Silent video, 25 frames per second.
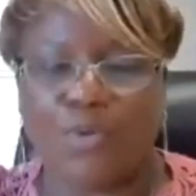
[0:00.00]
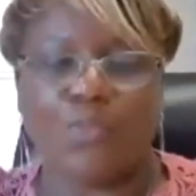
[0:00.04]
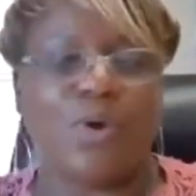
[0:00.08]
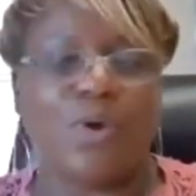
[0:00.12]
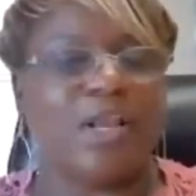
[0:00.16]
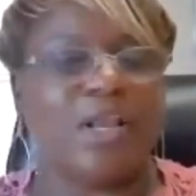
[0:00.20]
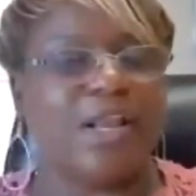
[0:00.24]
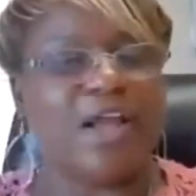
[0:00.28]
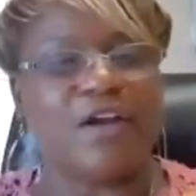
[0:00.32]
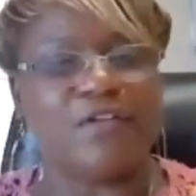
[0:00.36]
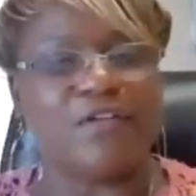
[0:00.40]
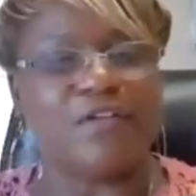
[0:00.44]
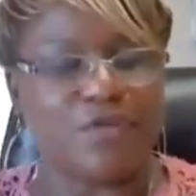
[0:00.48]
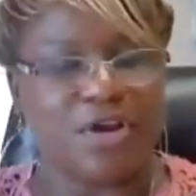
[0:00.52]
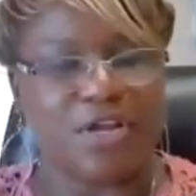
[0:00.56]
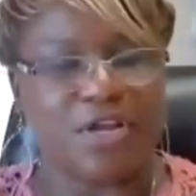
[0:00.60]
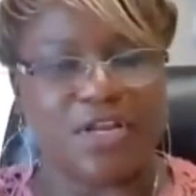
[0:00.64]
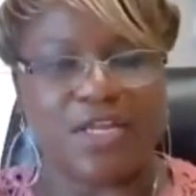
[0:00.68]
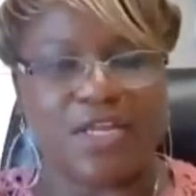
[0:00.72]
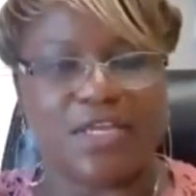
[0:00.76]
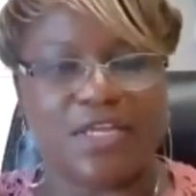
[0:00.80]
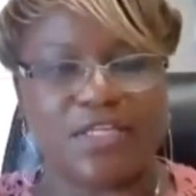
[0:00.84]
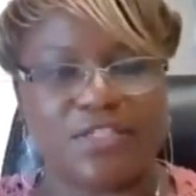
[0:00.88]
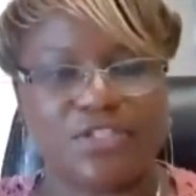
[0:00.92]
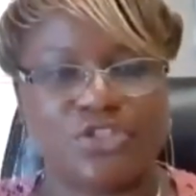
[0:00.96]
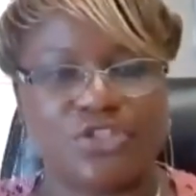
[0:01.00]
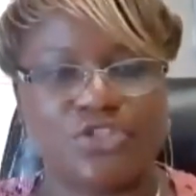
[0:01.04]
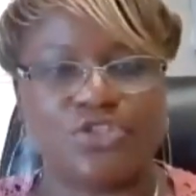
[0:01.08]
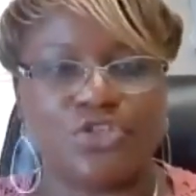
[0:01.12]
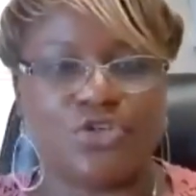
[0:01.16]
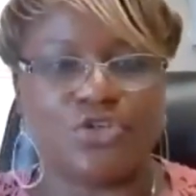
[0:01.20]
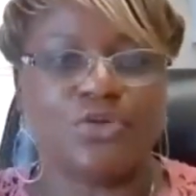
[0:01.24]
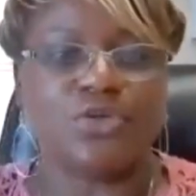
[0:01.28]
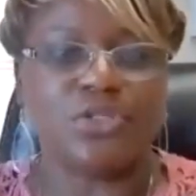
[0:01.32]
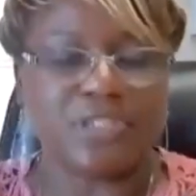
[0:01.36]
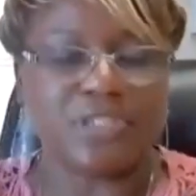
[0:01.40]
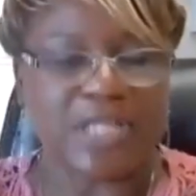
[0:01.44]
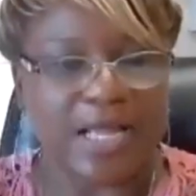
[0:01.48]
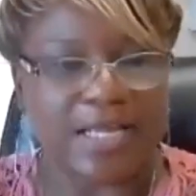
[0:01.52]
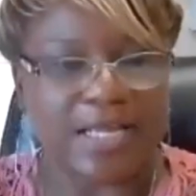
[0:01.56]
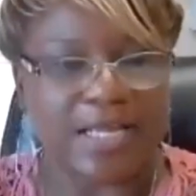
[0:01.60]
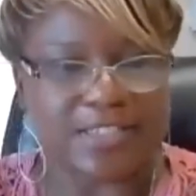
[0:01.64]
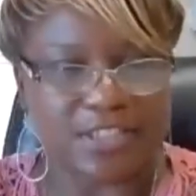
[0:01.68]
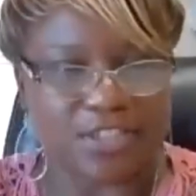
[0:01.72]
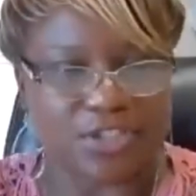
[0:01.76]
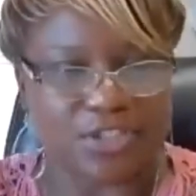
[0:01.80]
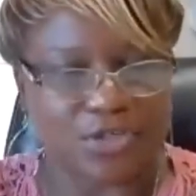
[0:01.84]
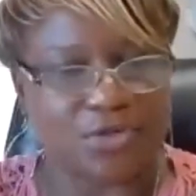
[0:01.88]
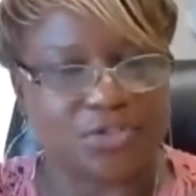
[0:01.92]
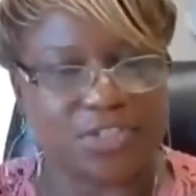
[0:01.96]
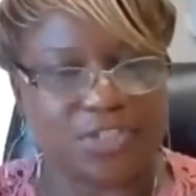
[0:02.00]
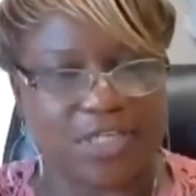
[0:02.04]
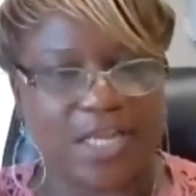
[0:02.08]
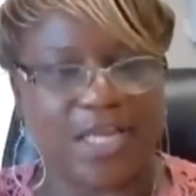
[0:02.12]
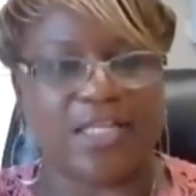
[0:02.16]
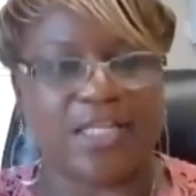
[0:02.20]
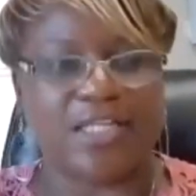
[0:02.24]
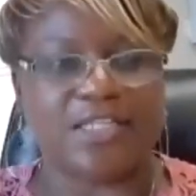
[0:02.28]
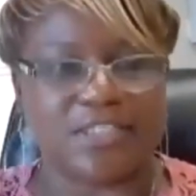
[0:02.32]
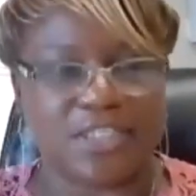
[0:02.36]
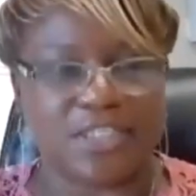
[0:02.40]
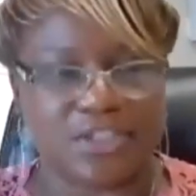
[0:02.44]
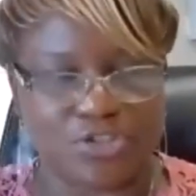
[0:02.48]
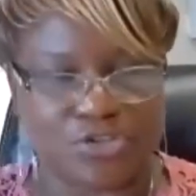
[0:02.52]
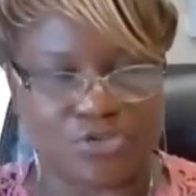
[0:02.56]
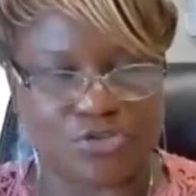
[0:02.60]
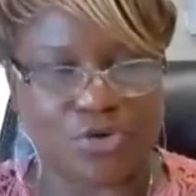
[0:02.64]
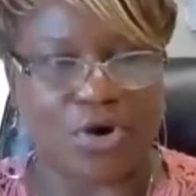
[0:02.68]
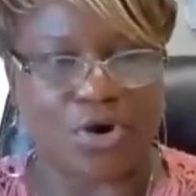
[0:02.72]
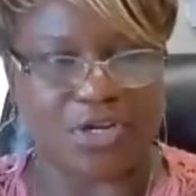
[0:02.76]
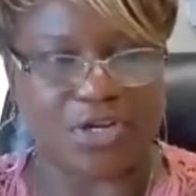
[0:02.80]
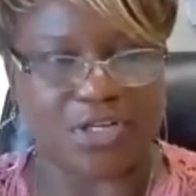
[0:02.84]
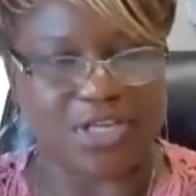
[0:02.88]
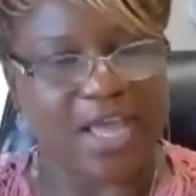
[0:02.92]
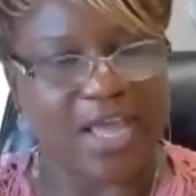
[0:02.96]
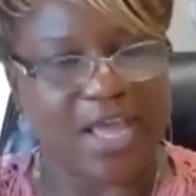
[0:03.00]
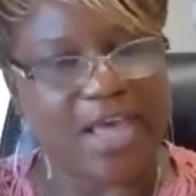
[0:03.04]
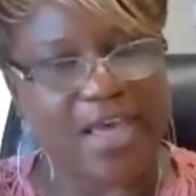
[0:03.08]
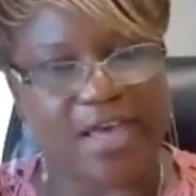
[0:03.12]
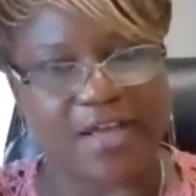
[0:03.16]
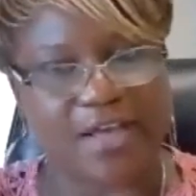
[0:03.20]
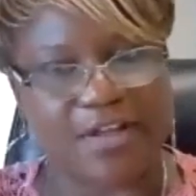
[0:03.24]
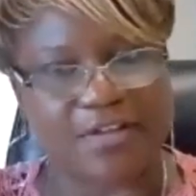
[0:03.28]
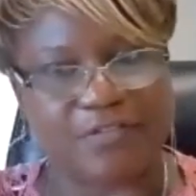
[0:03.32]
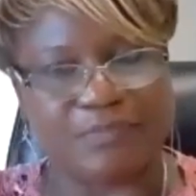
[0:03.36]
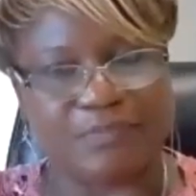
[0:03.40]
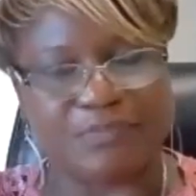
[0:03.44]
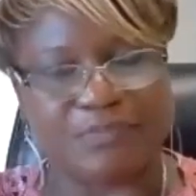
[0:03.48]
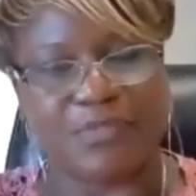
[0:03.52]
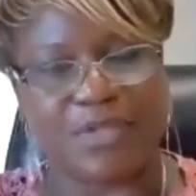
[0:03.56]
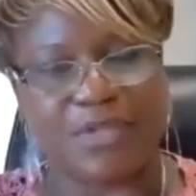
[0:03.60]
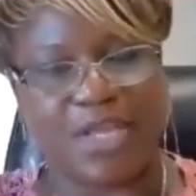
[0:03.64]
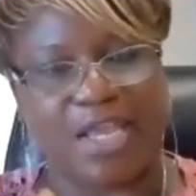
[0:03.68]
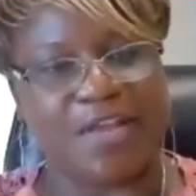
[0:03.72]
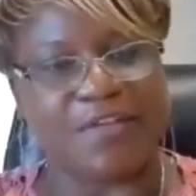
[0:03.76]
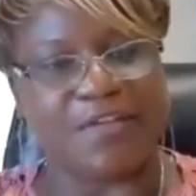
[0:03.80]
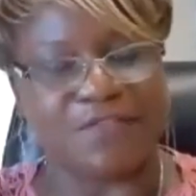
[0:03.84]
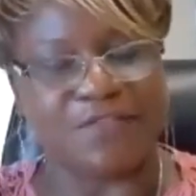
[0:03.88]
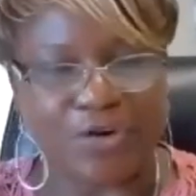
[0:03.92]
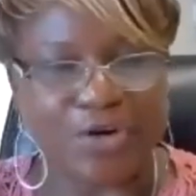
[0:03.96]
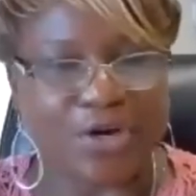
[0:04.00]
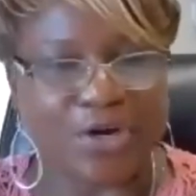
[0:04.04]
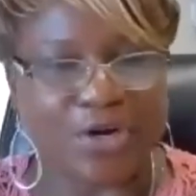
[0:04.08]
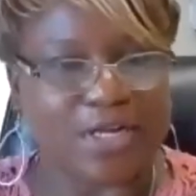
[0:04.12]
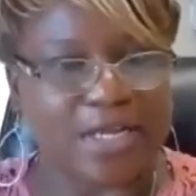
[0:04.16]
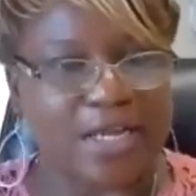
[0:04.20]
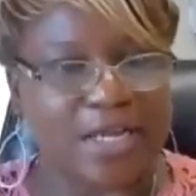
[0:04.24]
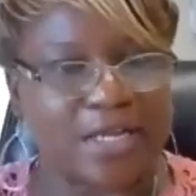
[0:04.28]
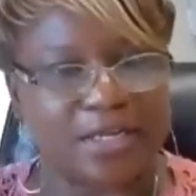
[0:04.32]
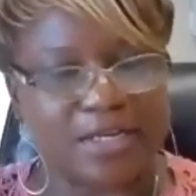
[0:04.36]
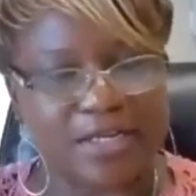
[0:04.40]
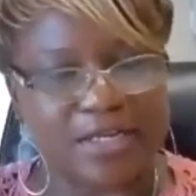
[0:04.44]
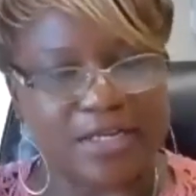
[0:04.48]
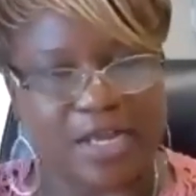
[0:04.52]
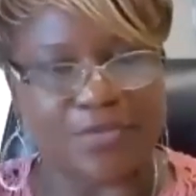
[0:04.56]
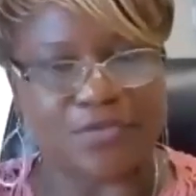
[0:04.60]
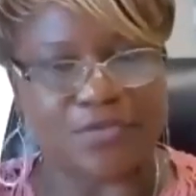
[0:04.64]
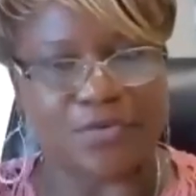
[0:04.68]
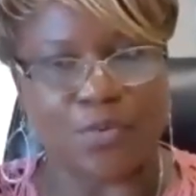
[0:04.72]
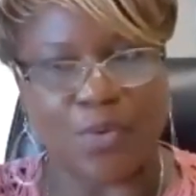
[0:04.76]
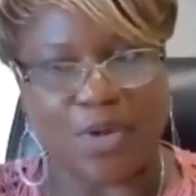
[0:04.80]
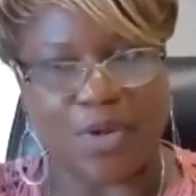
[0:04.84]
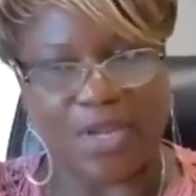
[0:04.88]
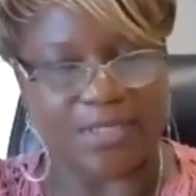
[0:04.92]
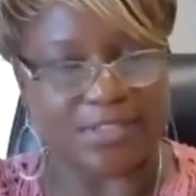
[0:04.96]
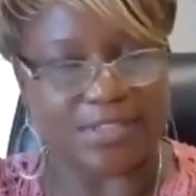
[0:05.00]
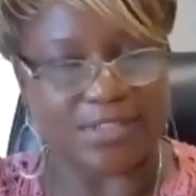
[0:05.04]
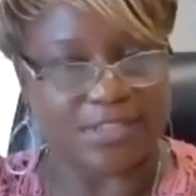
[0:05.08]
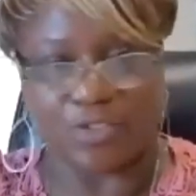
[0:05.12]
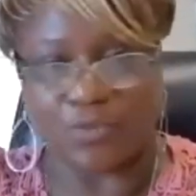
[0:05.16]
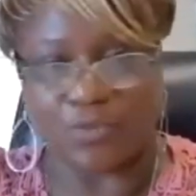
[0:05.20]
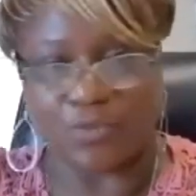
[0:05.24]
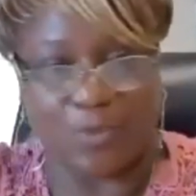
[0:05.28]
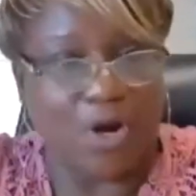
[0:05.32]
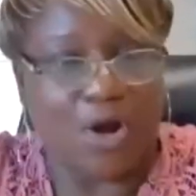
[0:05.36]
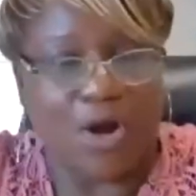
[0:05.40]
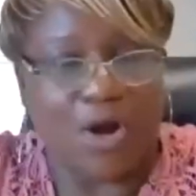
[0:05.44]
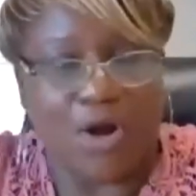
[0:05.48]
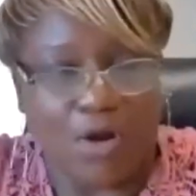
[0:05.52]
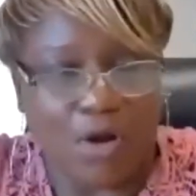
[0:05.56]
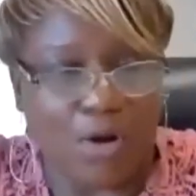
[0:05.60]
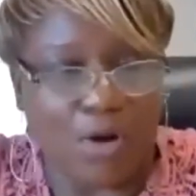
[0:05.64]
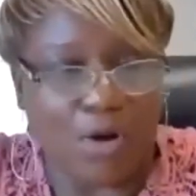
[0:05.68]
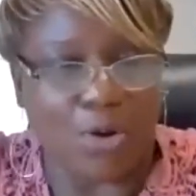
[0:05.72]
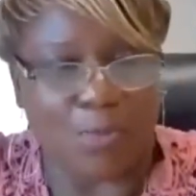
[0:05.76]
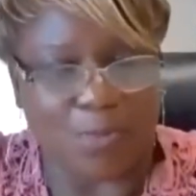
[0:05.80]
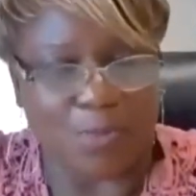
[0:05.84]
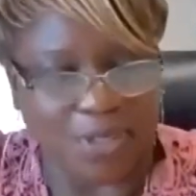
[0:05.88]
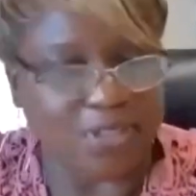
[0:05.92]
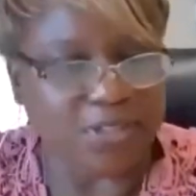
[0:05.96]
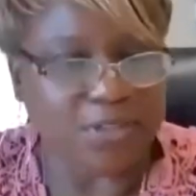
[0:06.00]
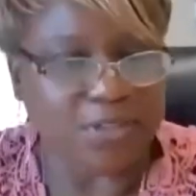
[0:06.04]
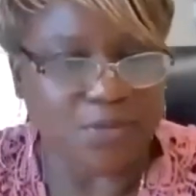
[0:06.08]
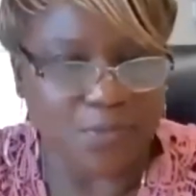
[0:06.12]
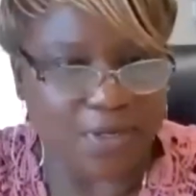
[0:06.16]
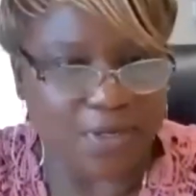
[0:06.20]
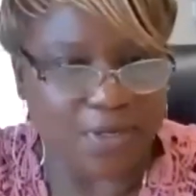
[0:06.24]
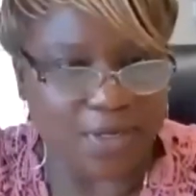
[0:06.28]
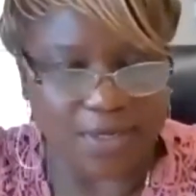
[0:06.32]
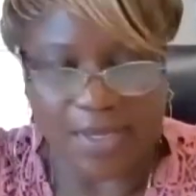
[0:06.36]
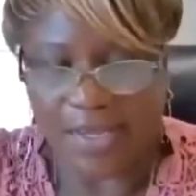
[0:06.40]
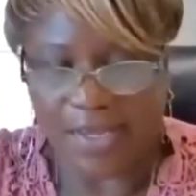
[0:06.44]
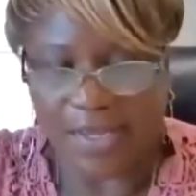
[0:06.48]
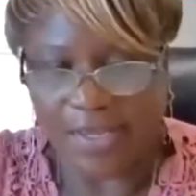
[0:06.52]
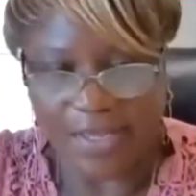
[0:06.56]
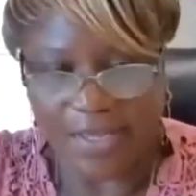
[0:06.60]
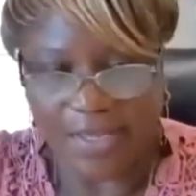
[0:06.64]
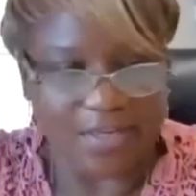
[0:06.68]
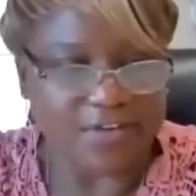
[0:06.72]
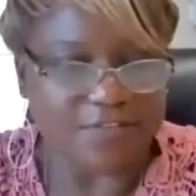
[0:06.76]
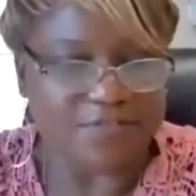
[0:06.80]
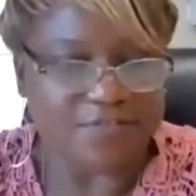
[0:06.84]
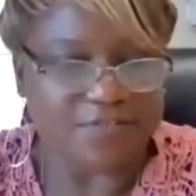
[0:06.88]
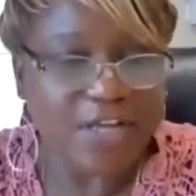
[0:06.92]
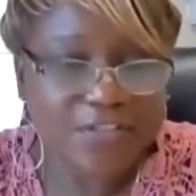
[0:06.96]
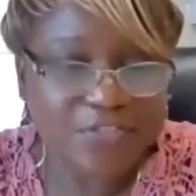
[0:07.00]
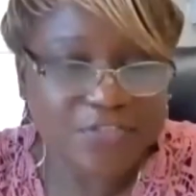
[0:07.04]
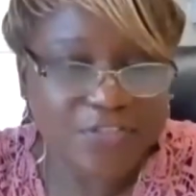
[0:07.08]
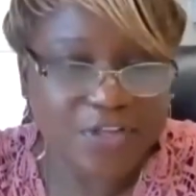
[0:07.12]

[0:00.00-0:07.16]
whatever it is, utilizing your talents that you already have and figuring out another way since we're all home anyway. And if